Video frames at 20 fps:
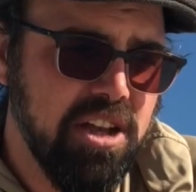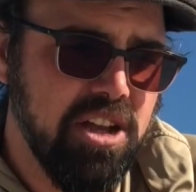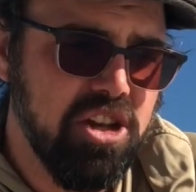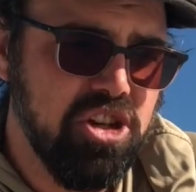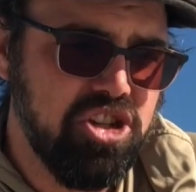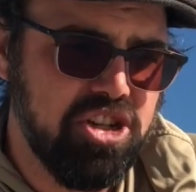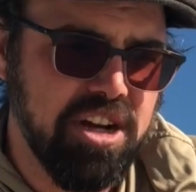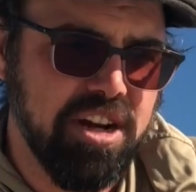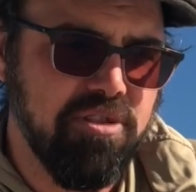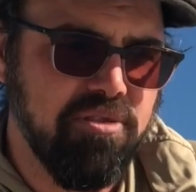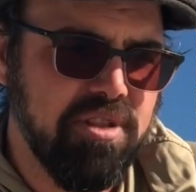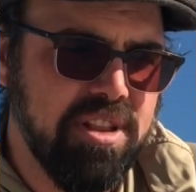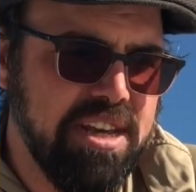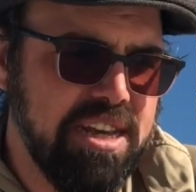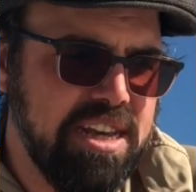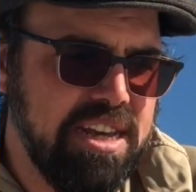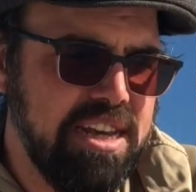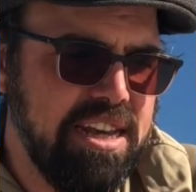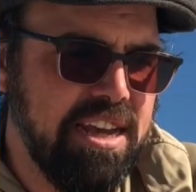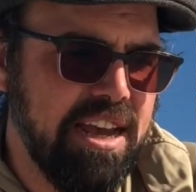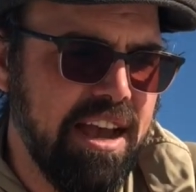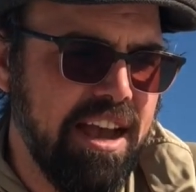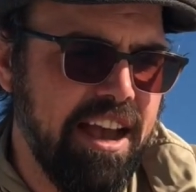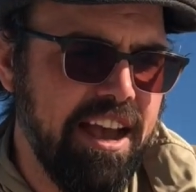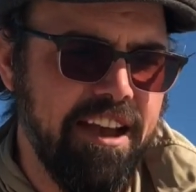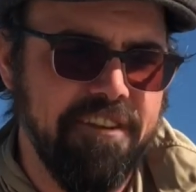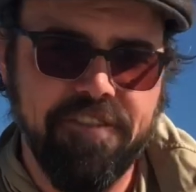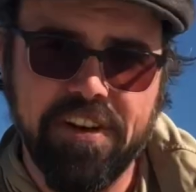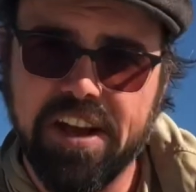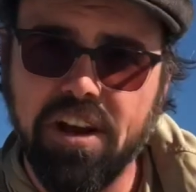generally,
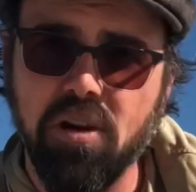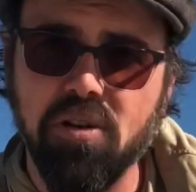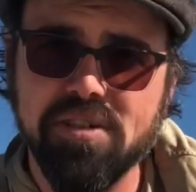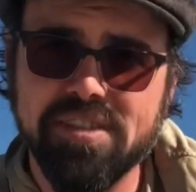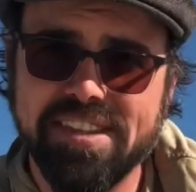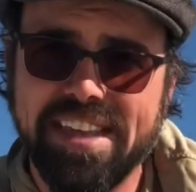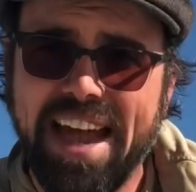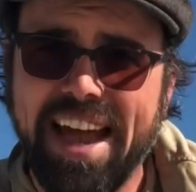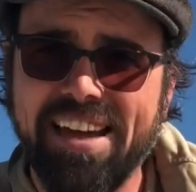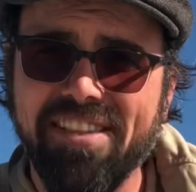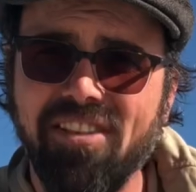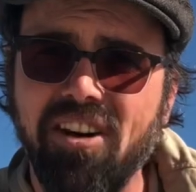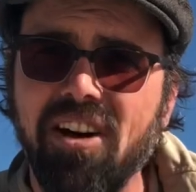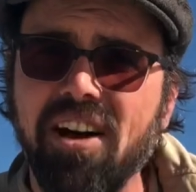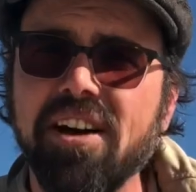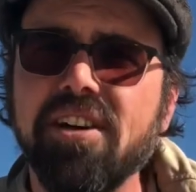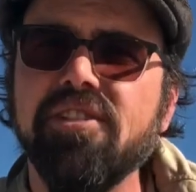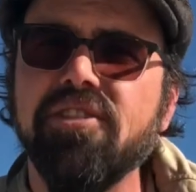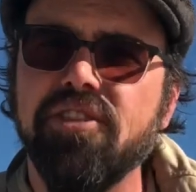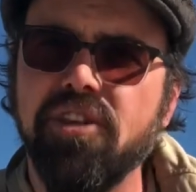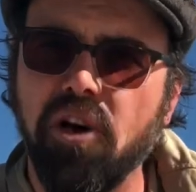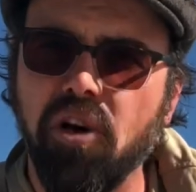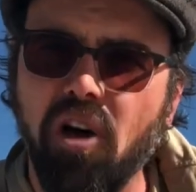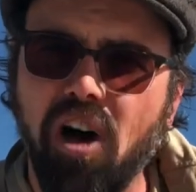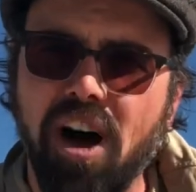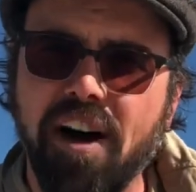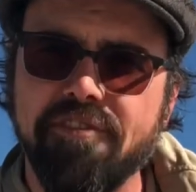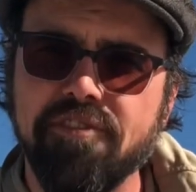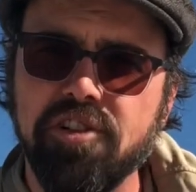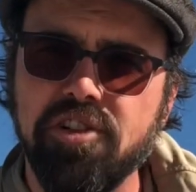if it goes that long, they'll
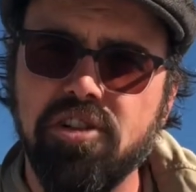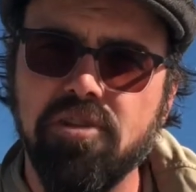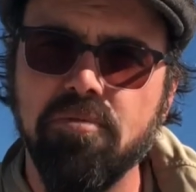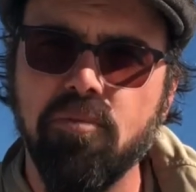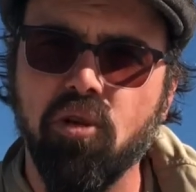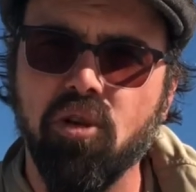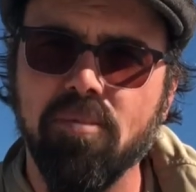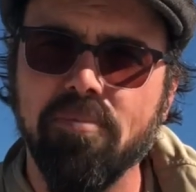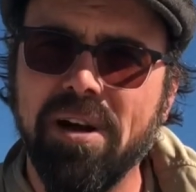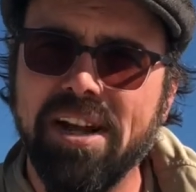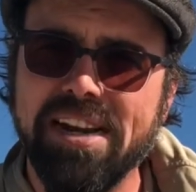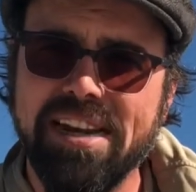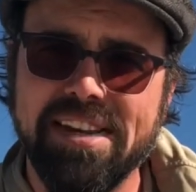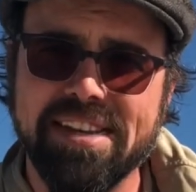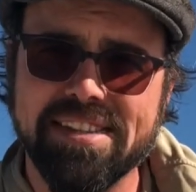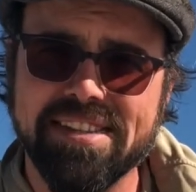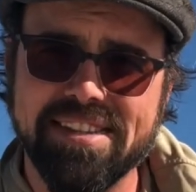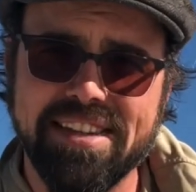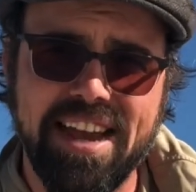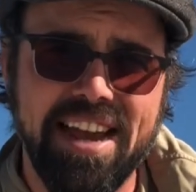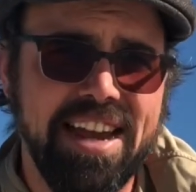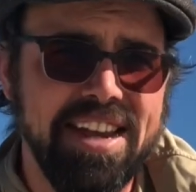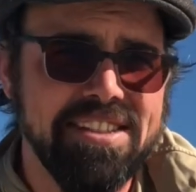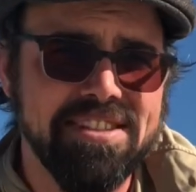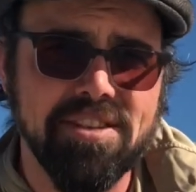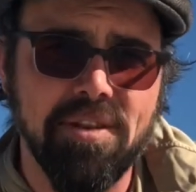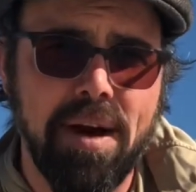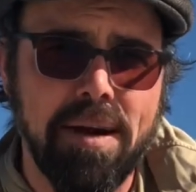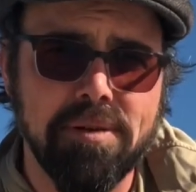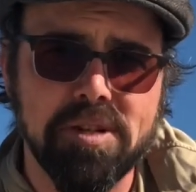offer you more money to stay,
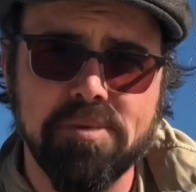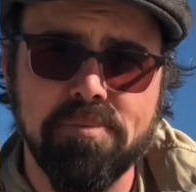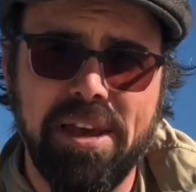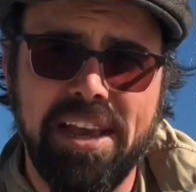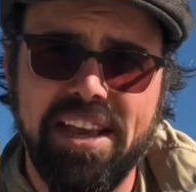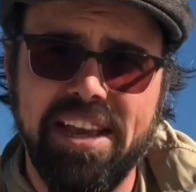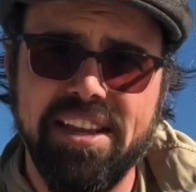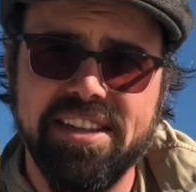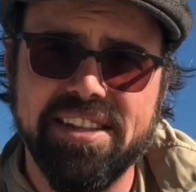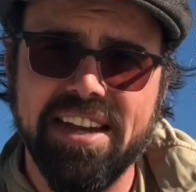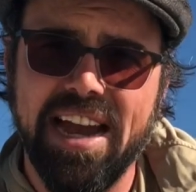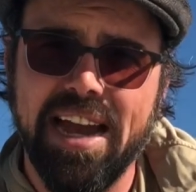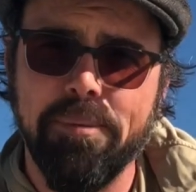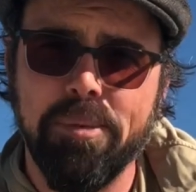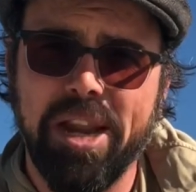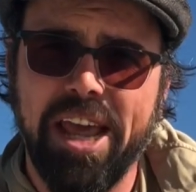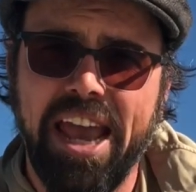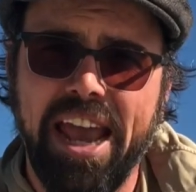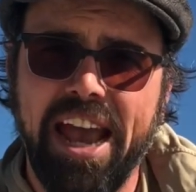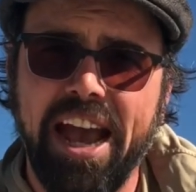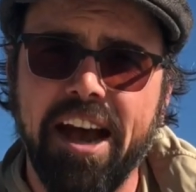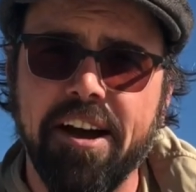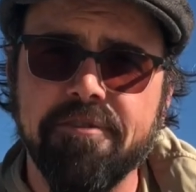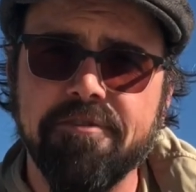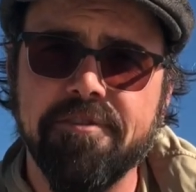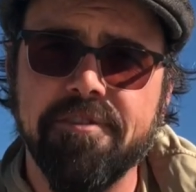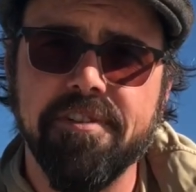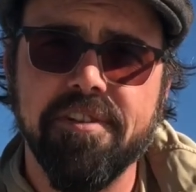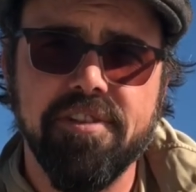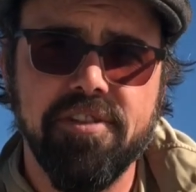so I was making time and a
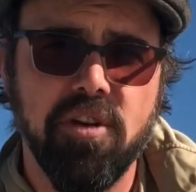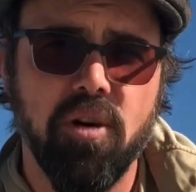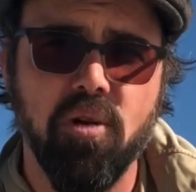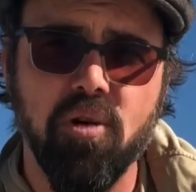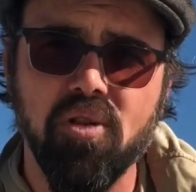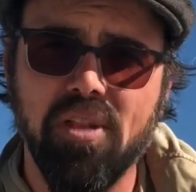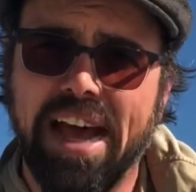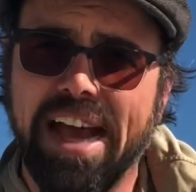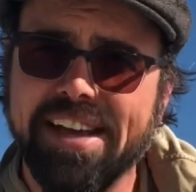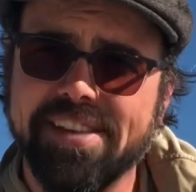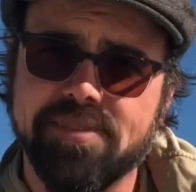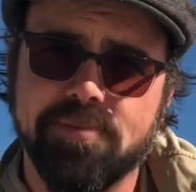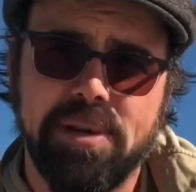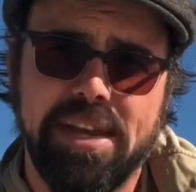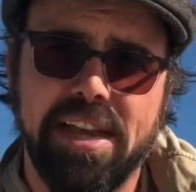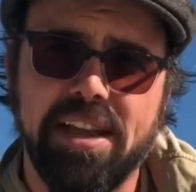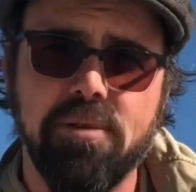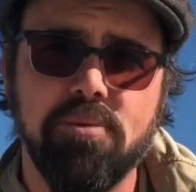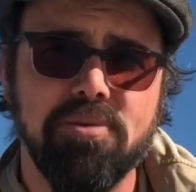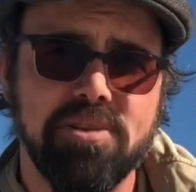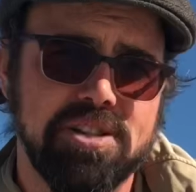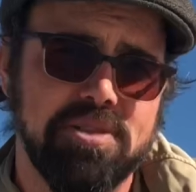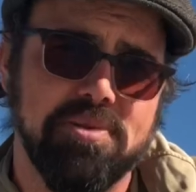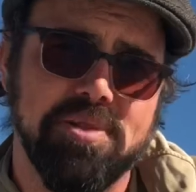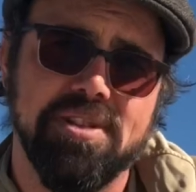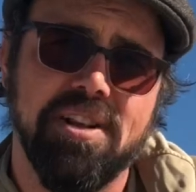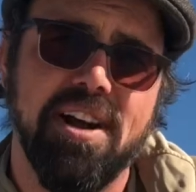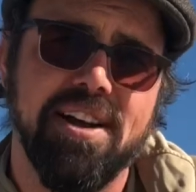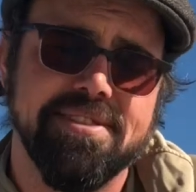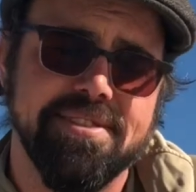half the whole last week, which was
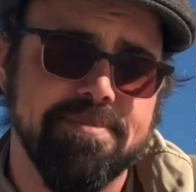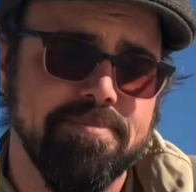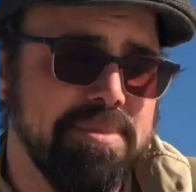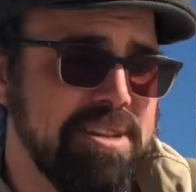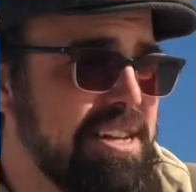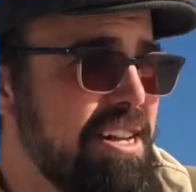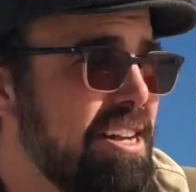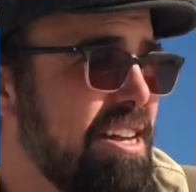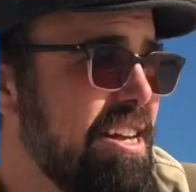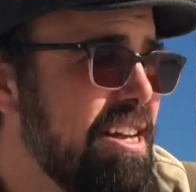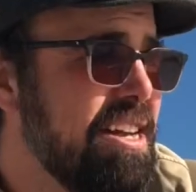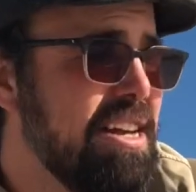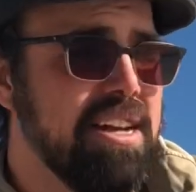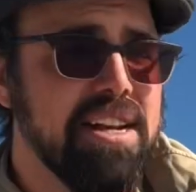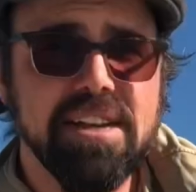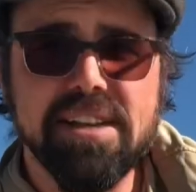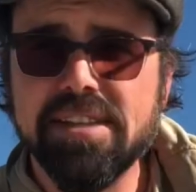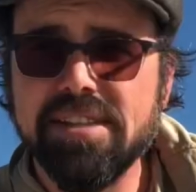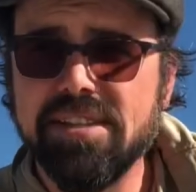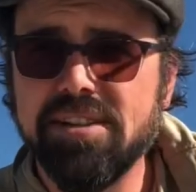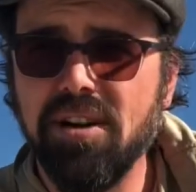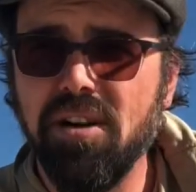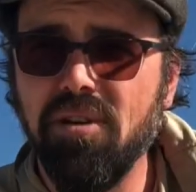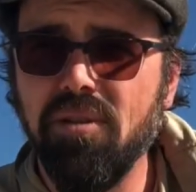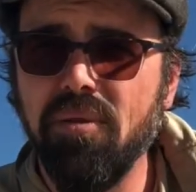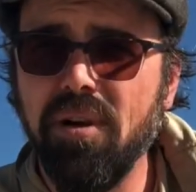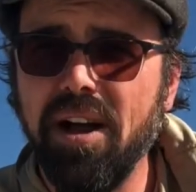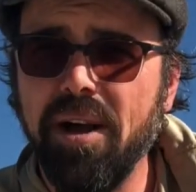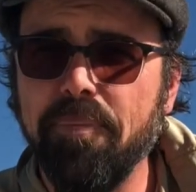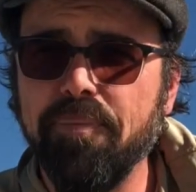awesome.
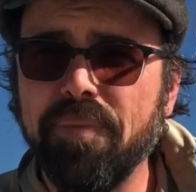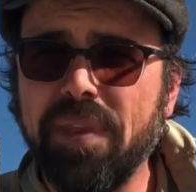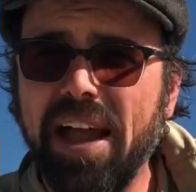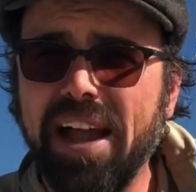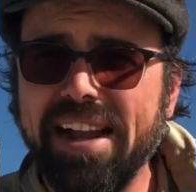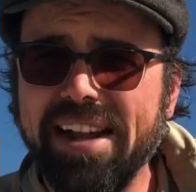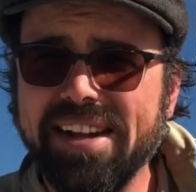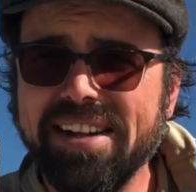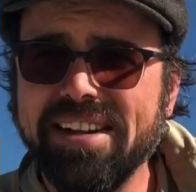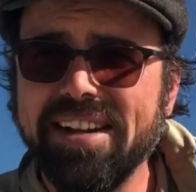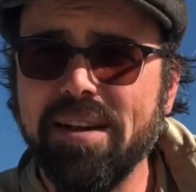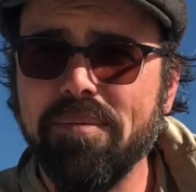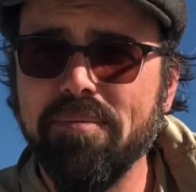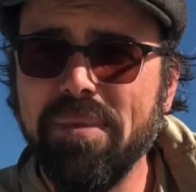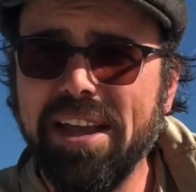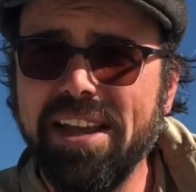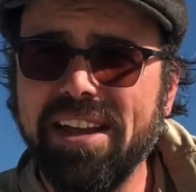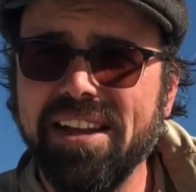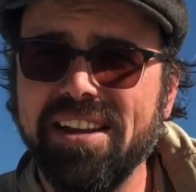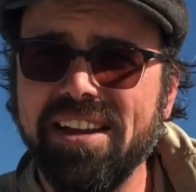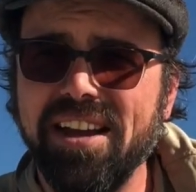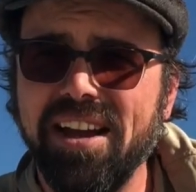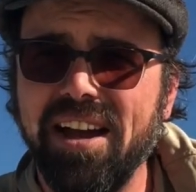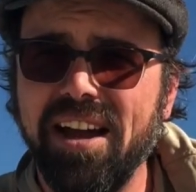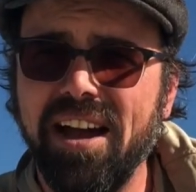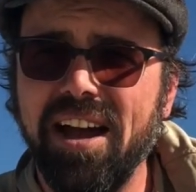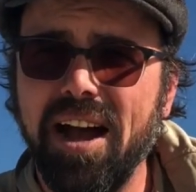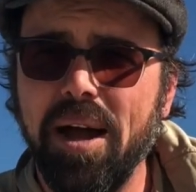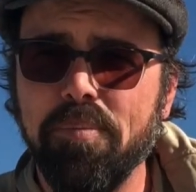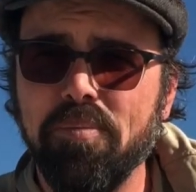So I ended up making
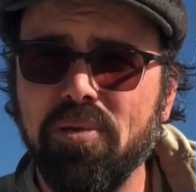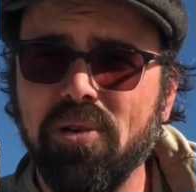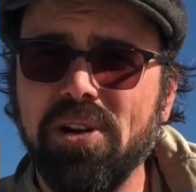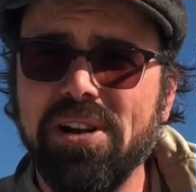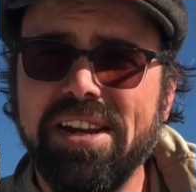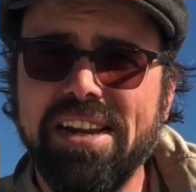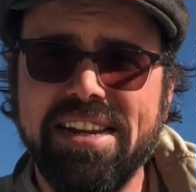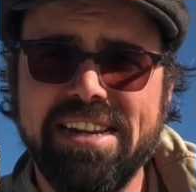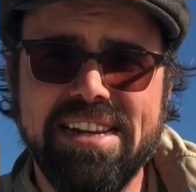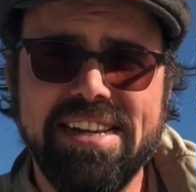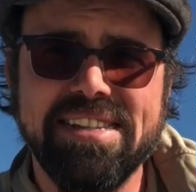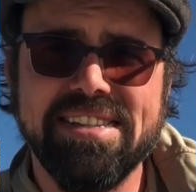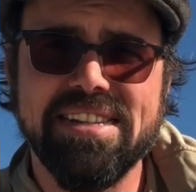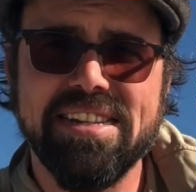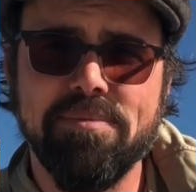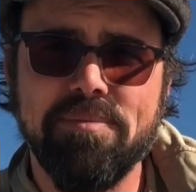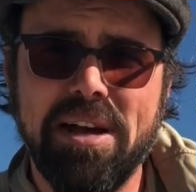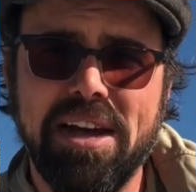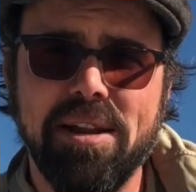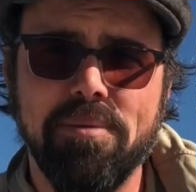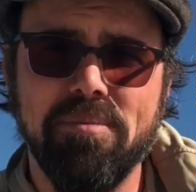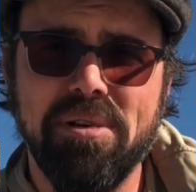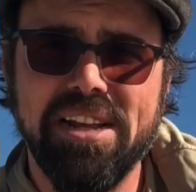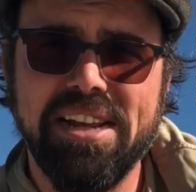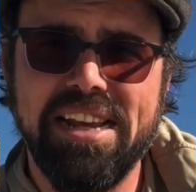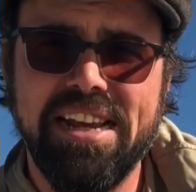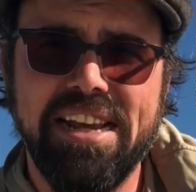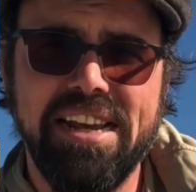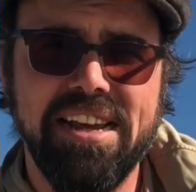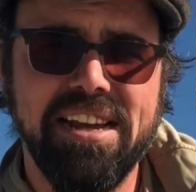a pretty decent amount of
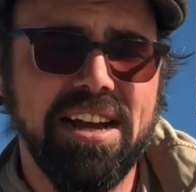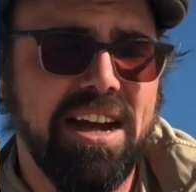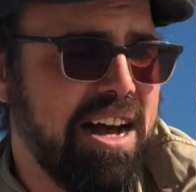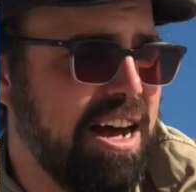money